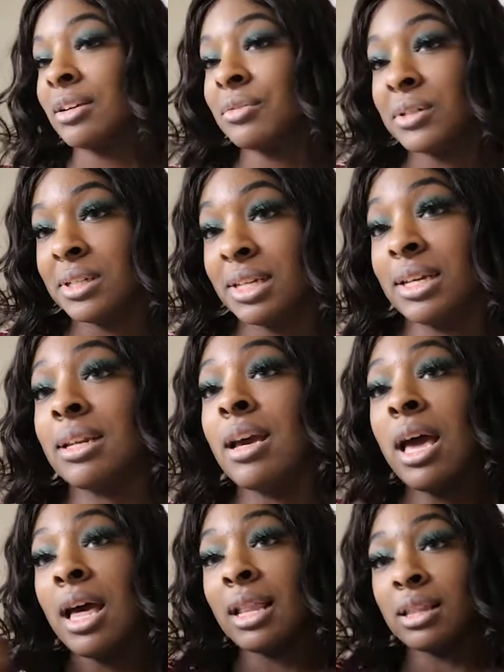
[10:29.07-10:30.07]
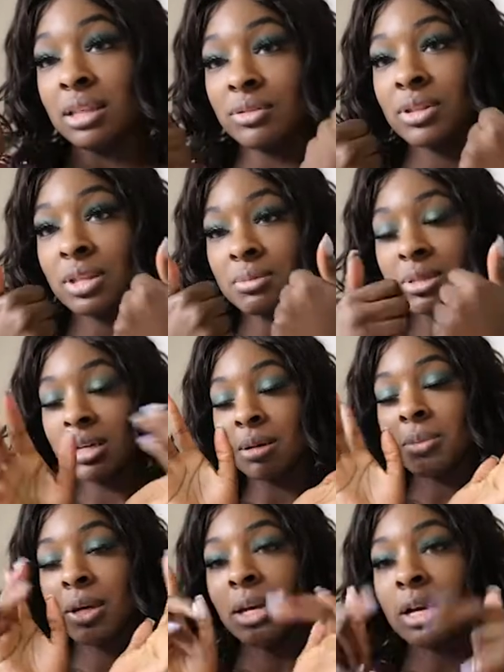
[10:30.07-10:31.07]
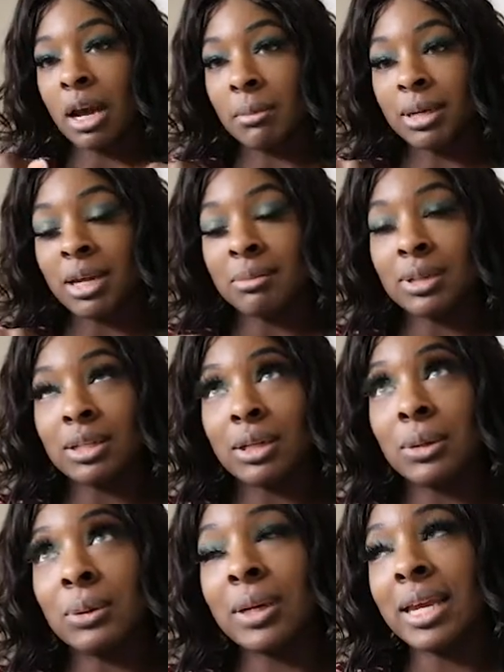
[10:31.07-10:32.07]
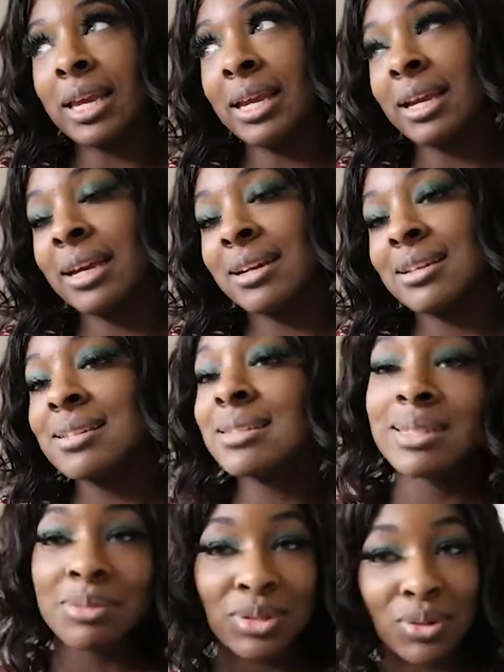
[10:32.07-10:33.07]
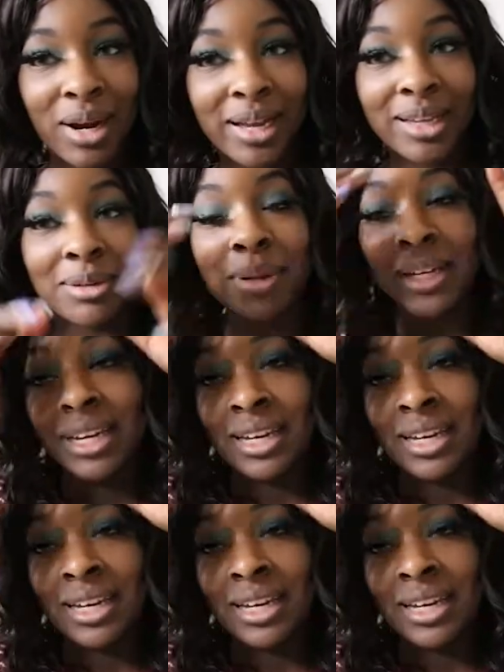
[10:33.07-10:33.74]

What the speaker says: If you did, leave a thumbs up, comment down below, and subscribe.